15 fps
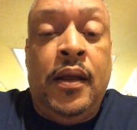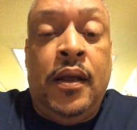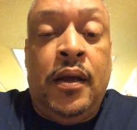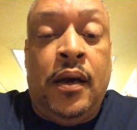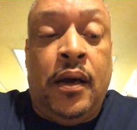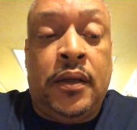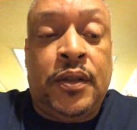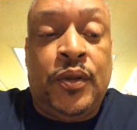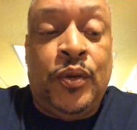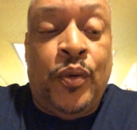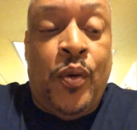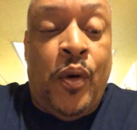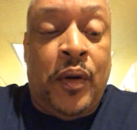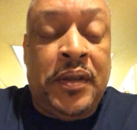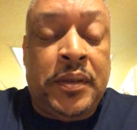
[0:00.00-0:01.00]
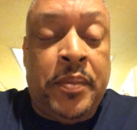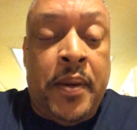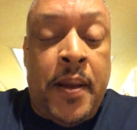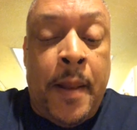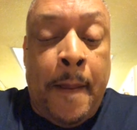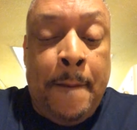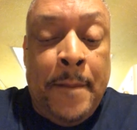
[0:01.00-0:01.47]
uh, to New Orleans.
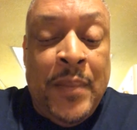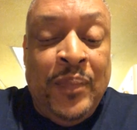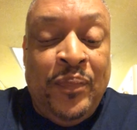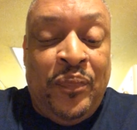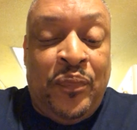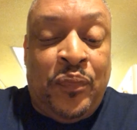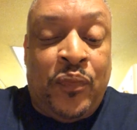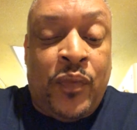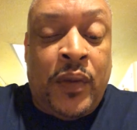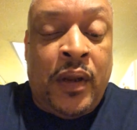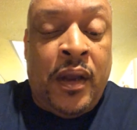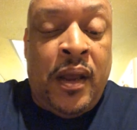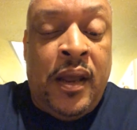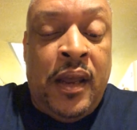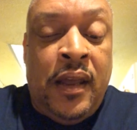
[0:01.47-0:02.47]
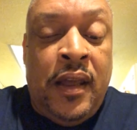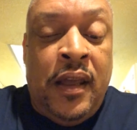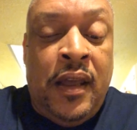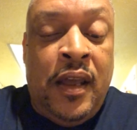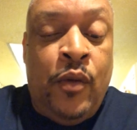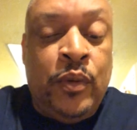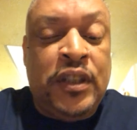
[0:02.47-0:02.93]
But
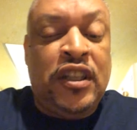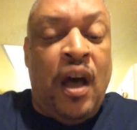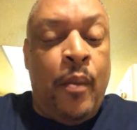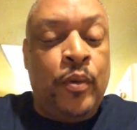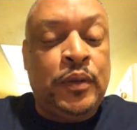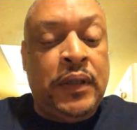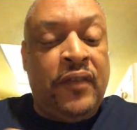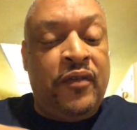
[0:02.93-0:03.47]
it was almost if